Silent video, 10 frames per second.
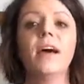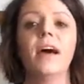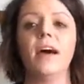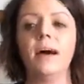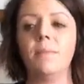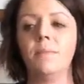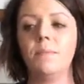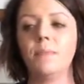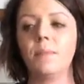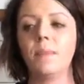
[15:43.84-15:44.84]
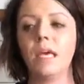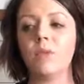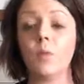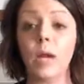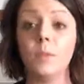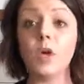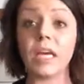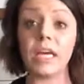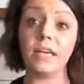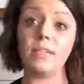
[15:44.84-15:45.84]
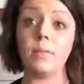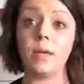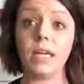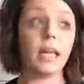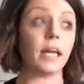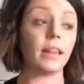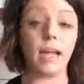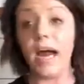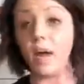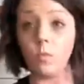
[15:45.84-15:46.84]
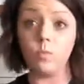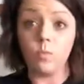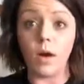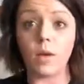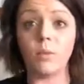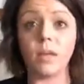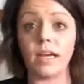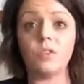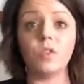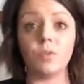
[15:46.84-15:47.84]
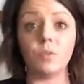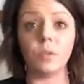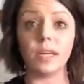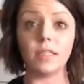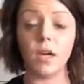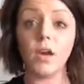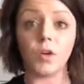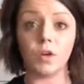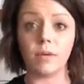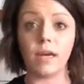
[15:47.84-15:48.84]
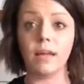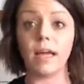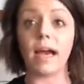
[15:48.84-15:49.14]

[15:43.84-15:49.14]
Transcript: When I'm looking at somebody like that I would like to place under, right?